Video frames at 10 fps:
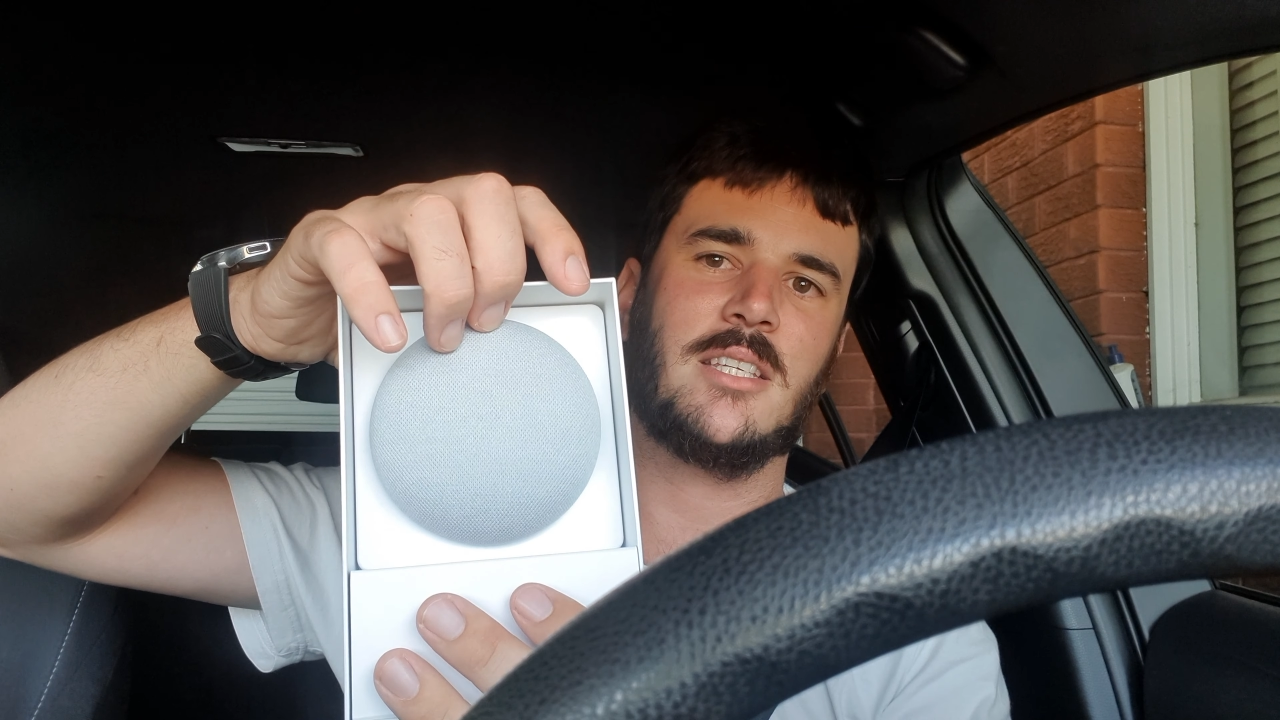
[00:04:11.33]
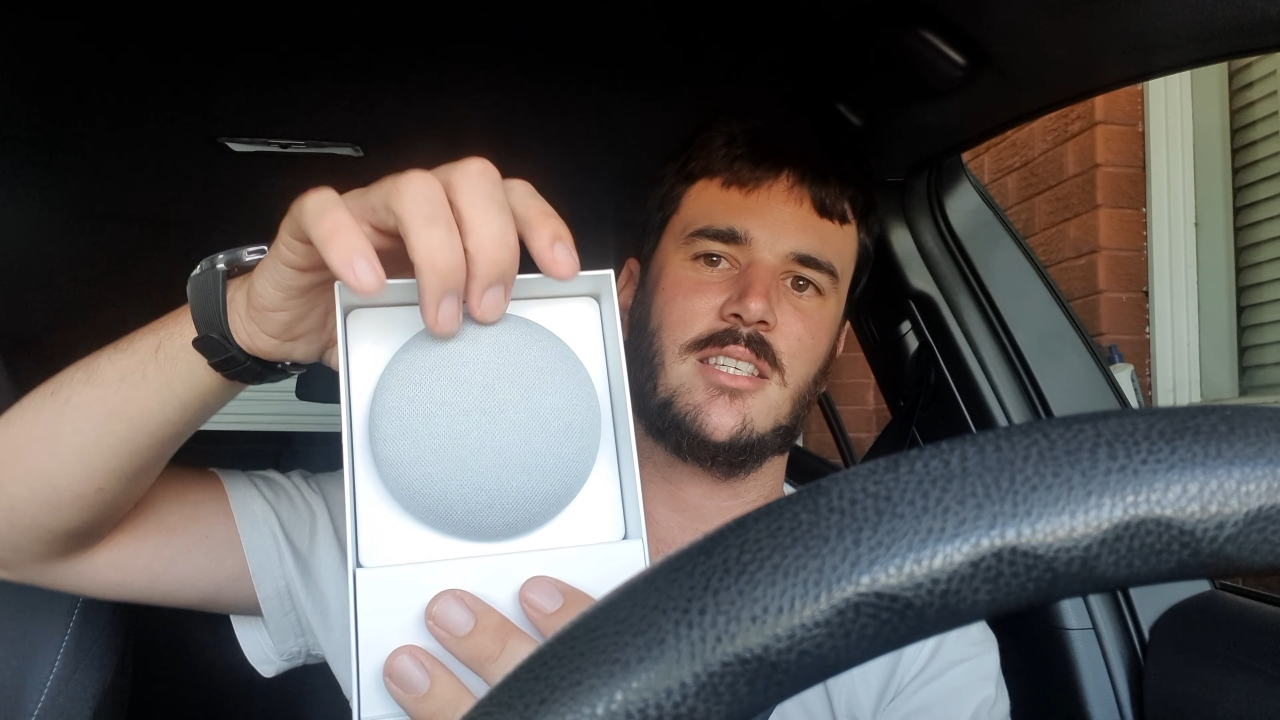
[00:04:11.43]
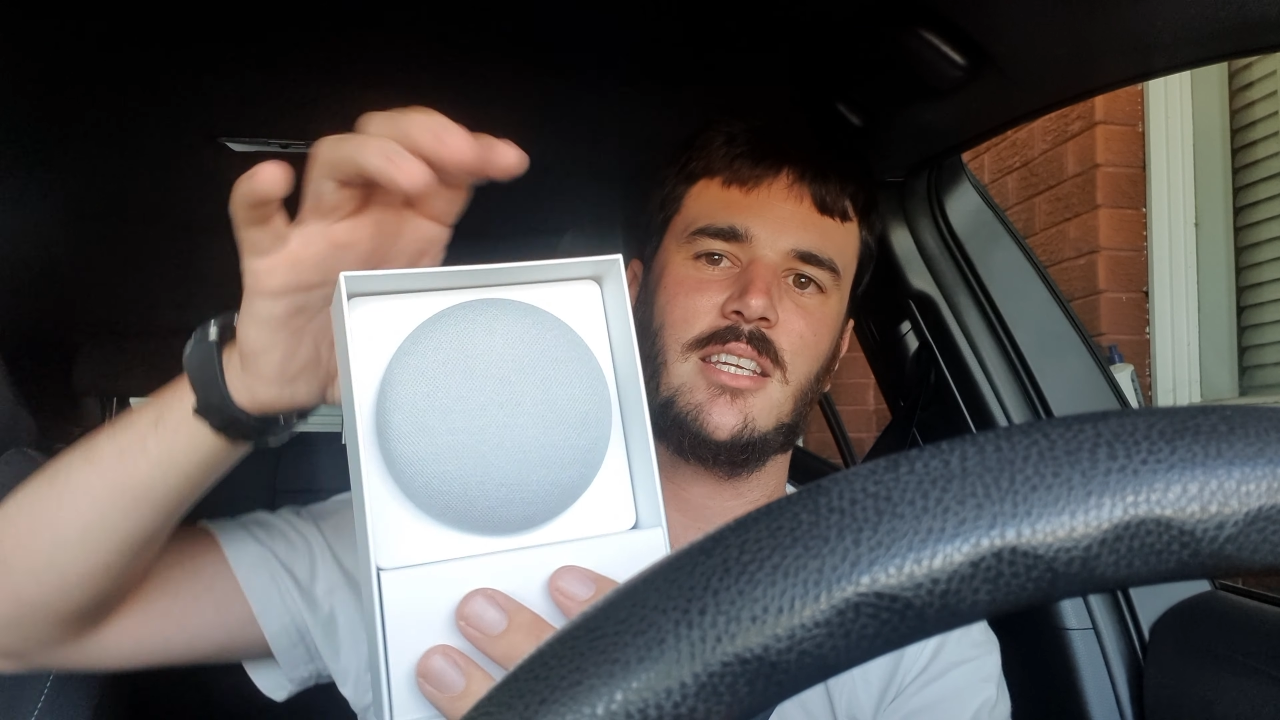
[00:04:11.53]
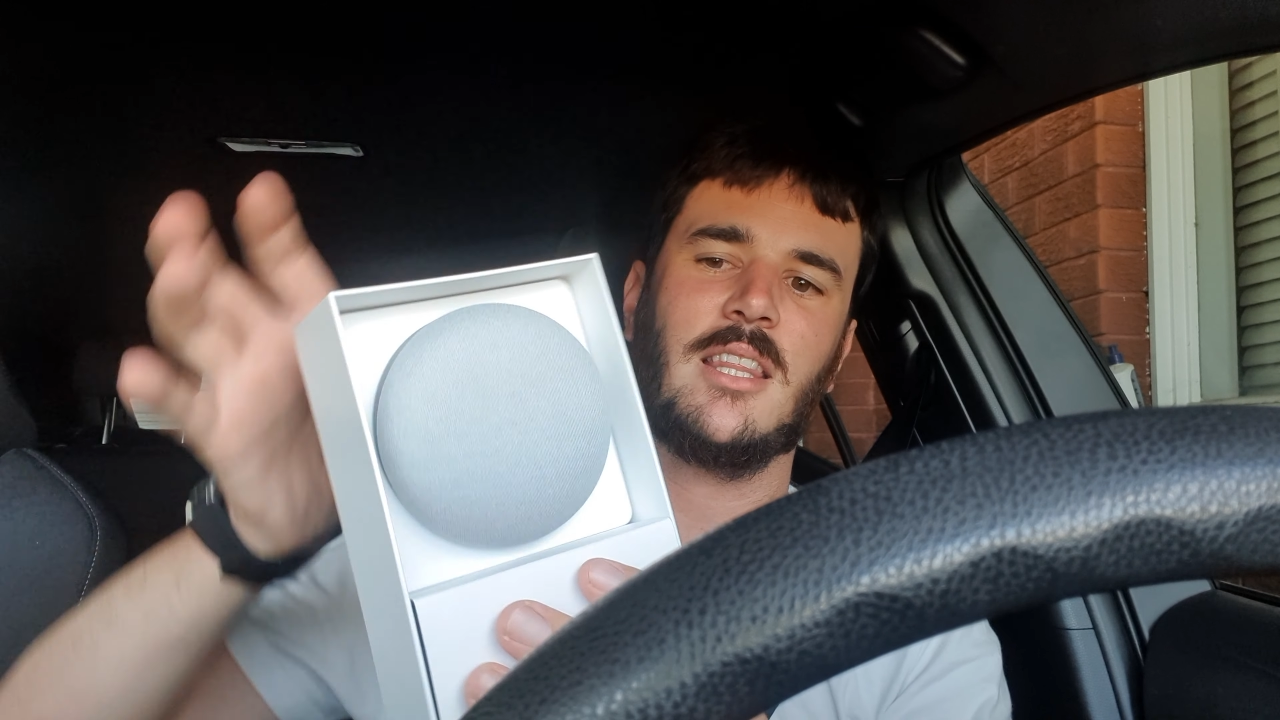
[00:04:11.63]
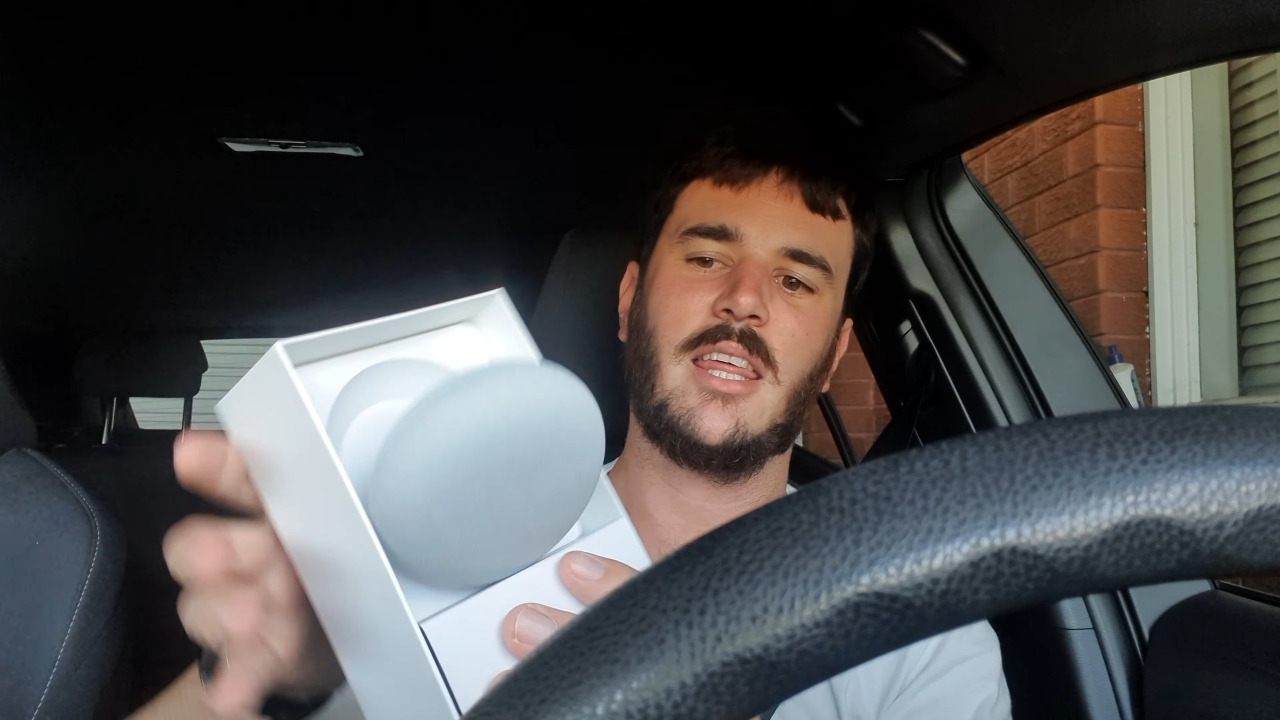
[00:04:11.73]

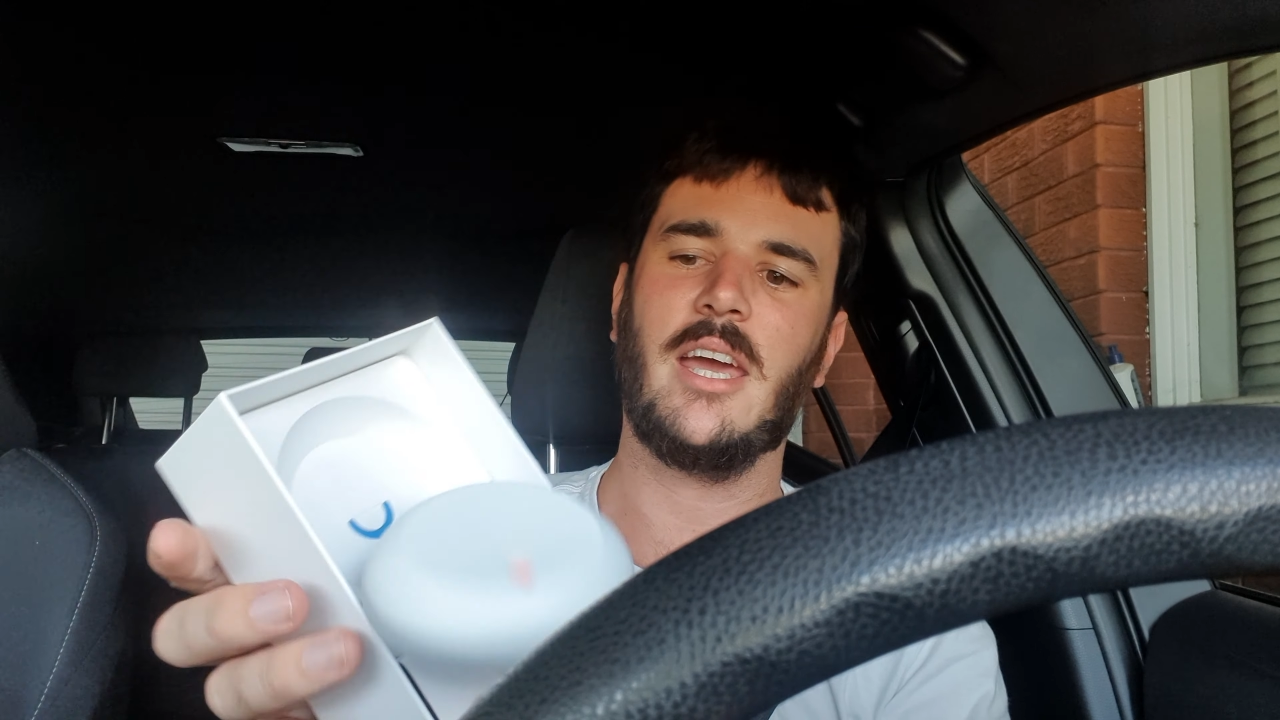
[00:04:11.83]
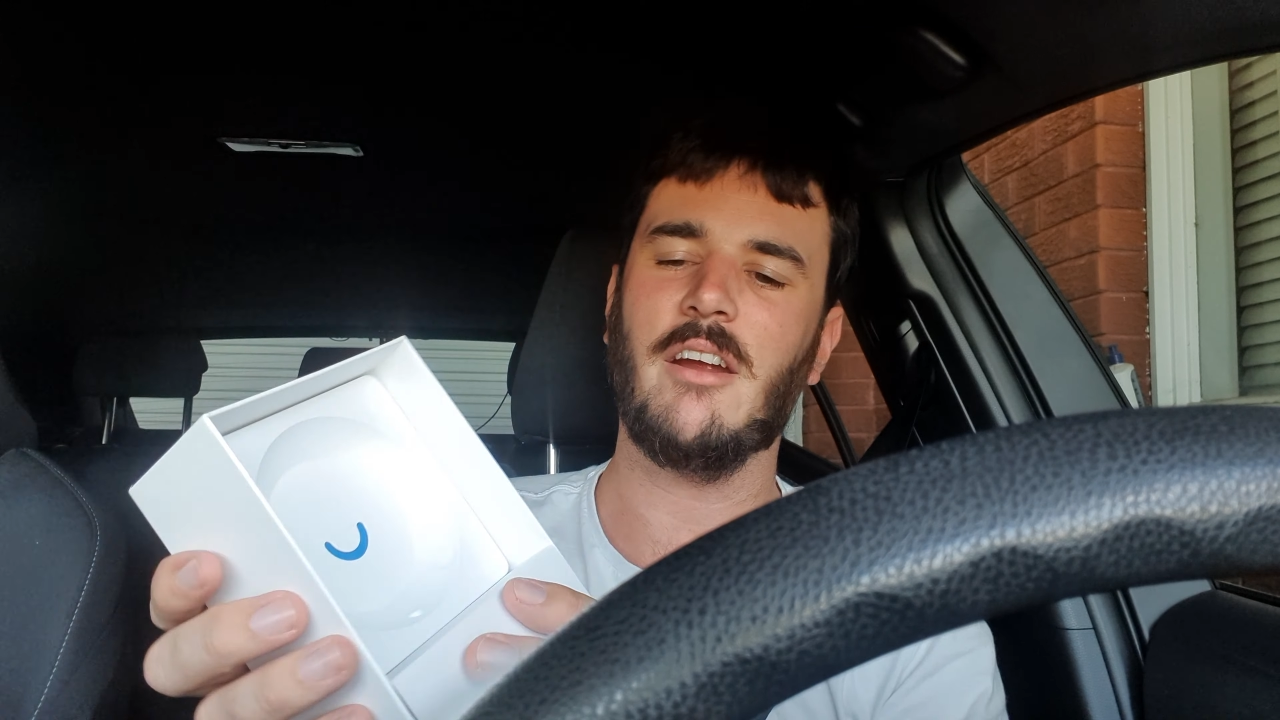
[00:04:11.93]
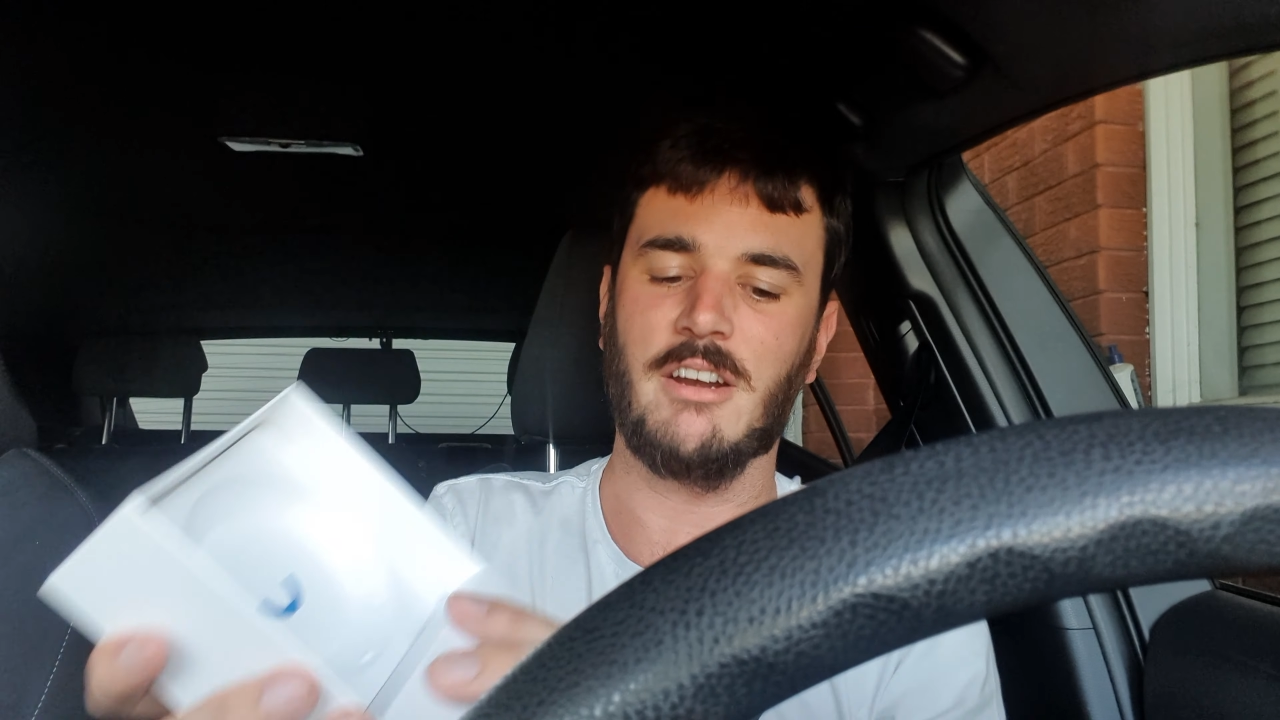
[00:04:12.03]
sitting there,